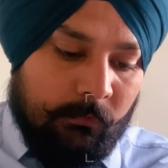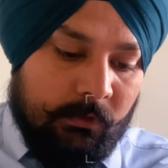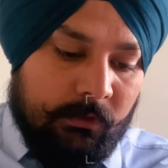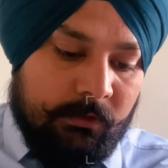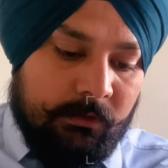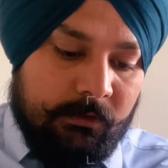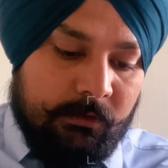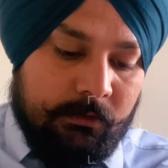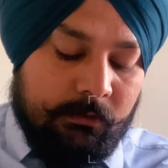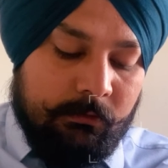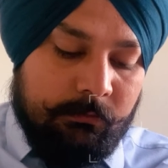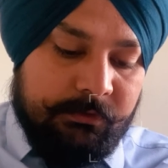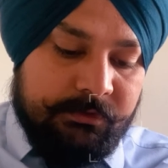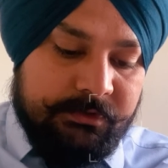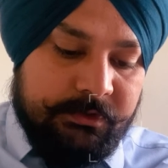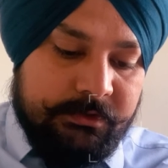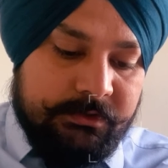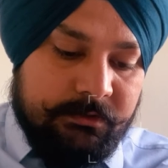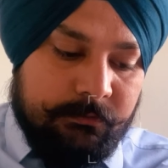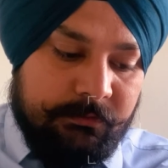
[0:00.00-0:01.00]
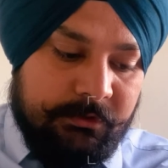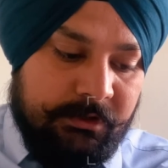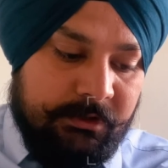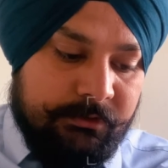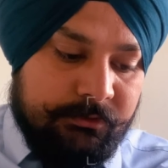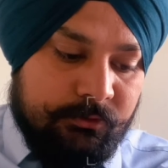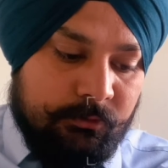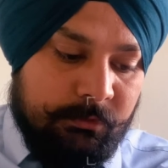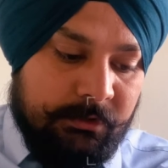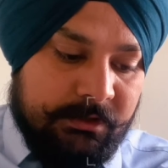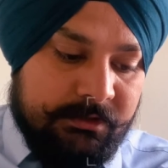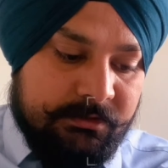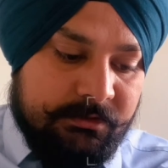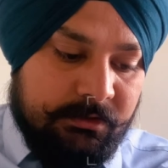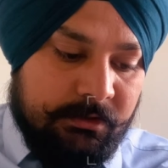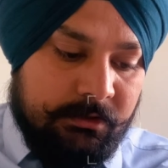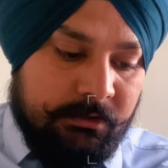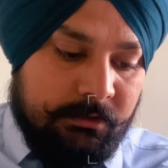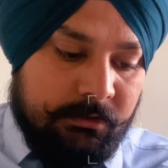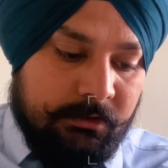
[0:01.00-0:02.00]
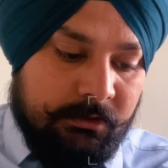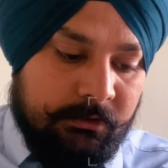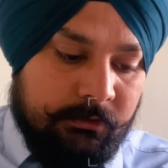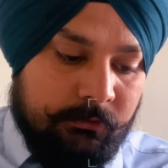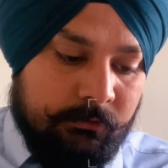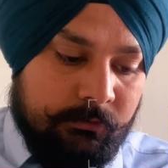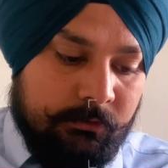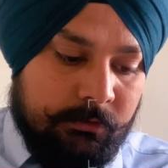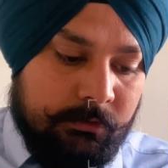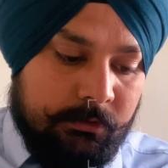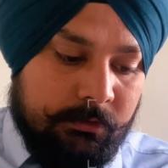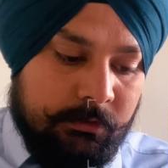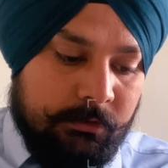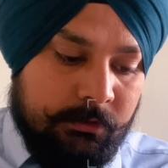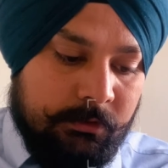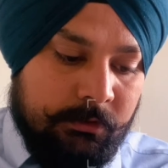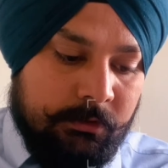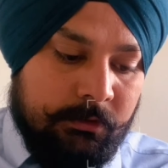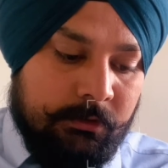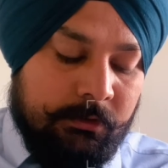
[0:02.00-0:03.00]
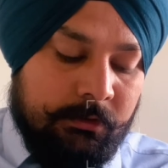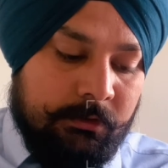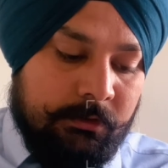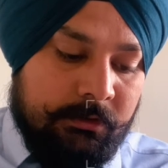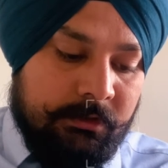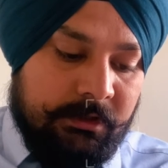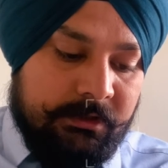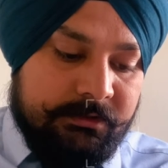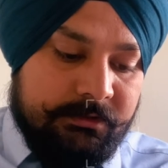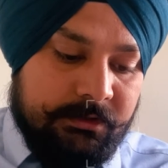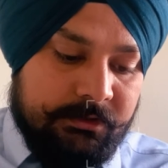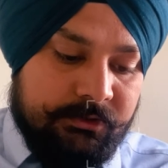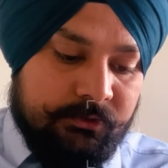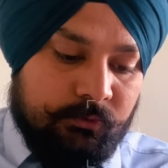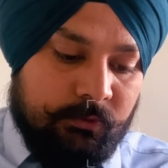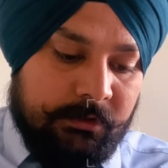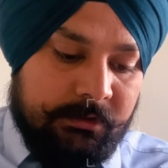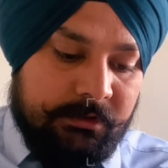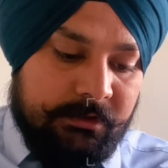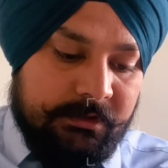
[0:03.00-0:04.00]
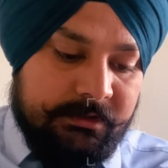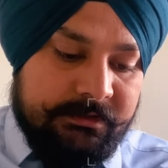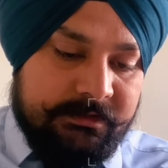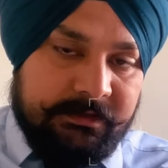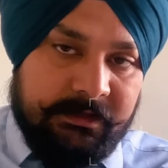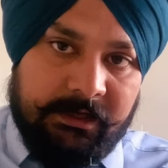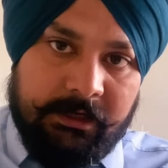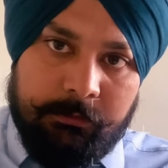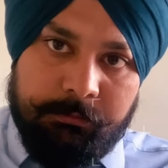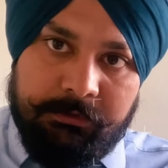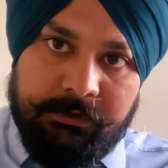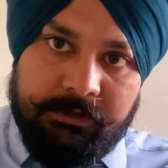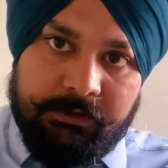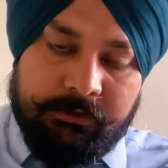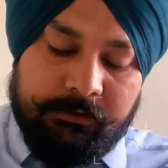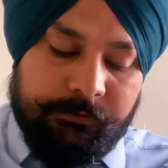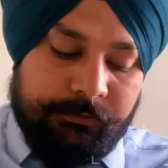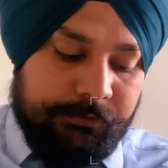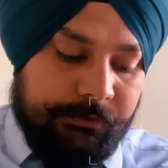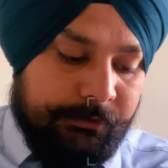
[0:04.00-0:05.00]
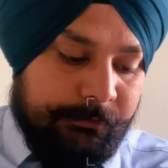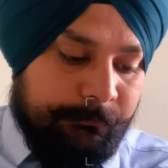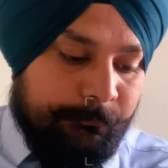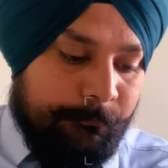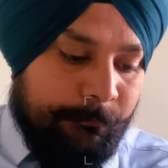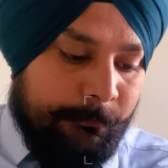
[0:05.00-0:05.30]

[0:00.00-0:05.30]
The number system needs to be extended in order that such quantities can be included.